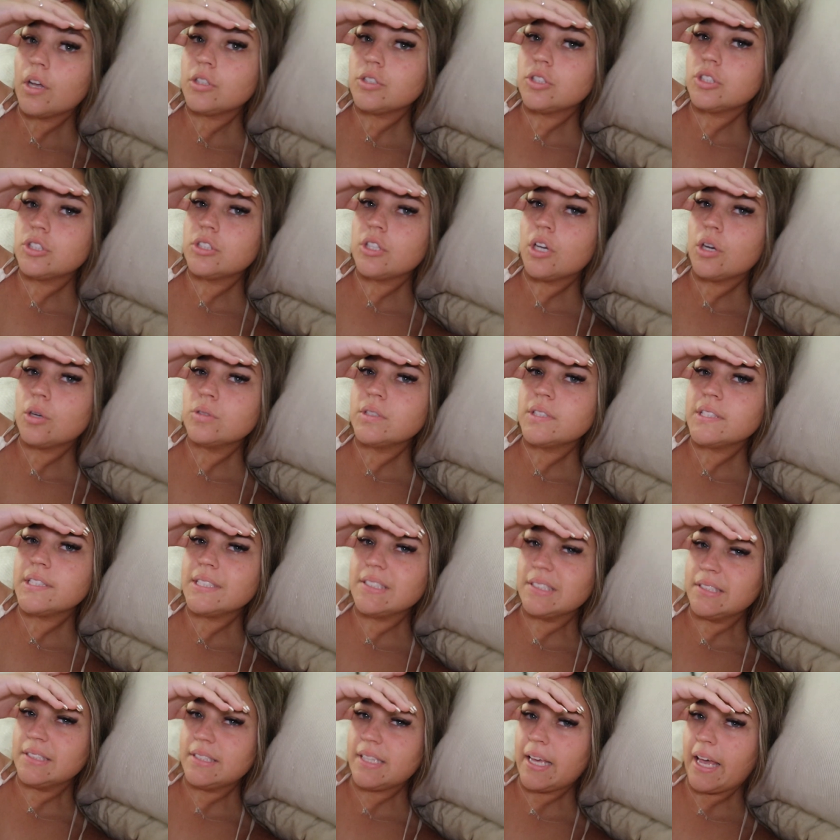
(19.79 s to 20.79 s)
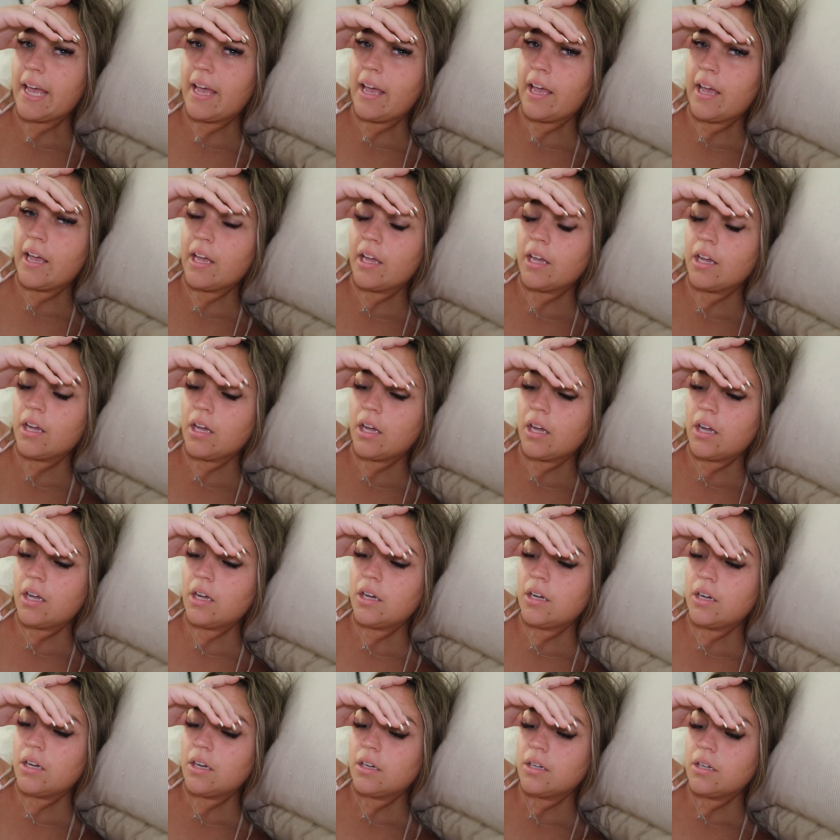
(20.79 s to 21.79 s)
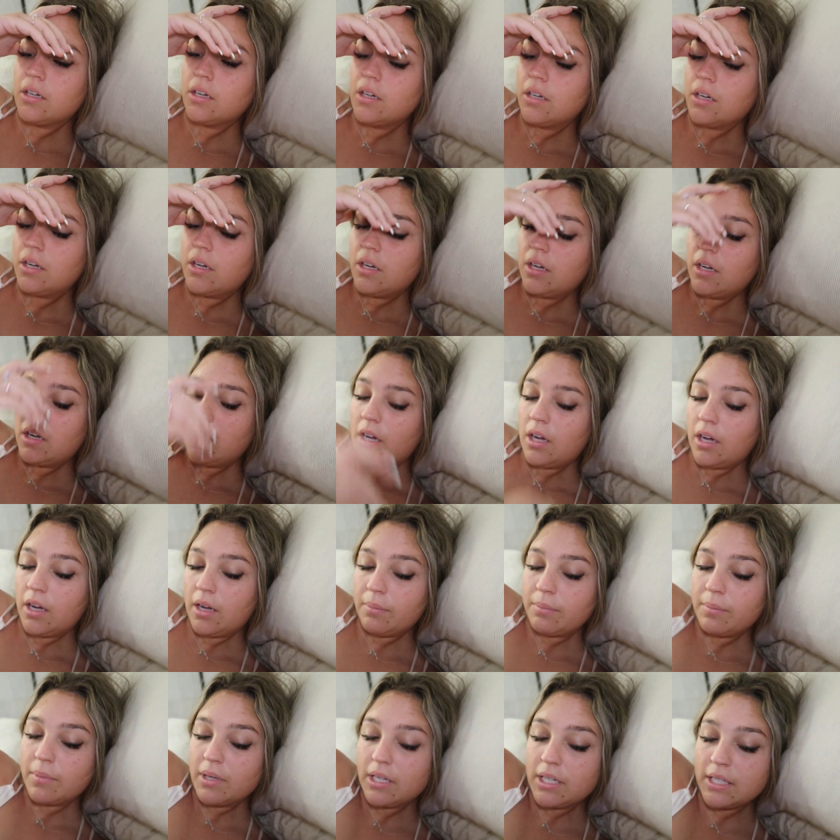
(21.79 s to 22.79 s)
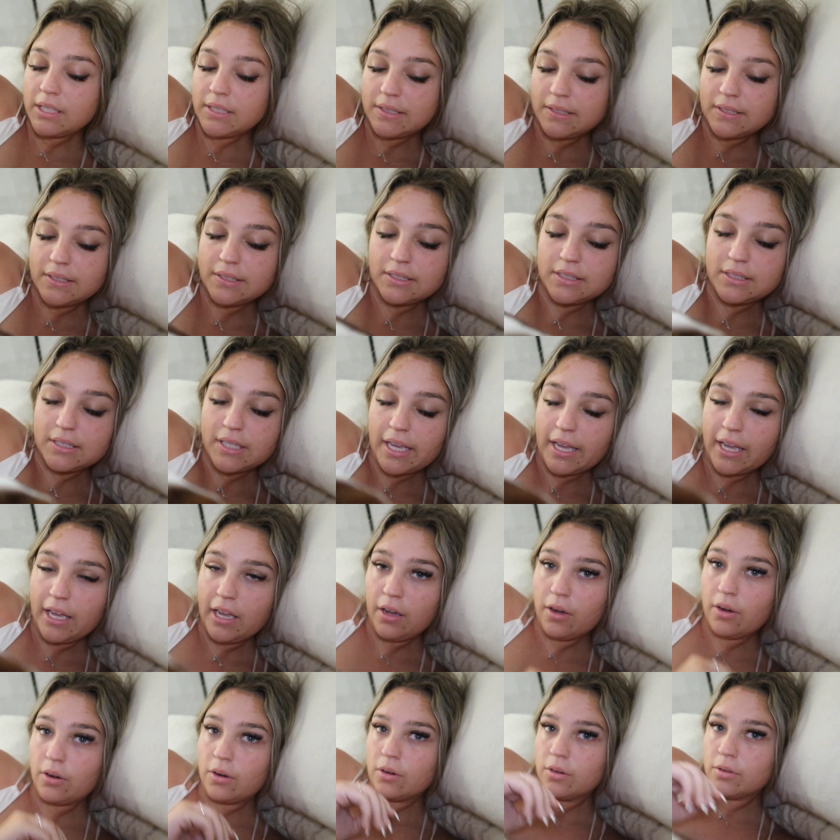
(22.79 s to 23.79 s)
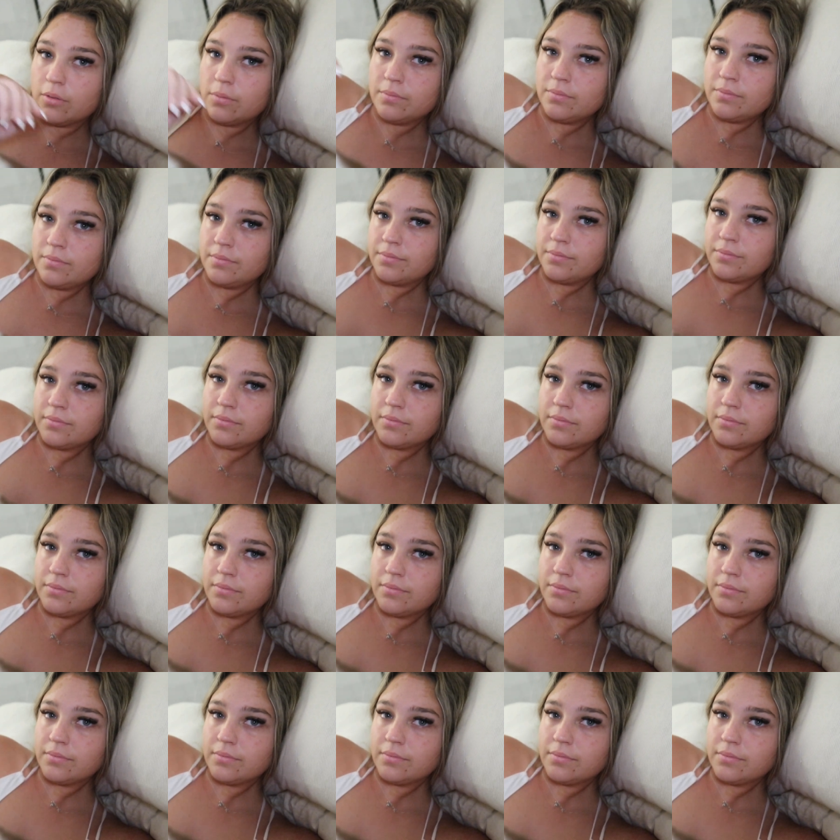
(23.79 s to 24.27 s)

So today, I'm gonna stay home.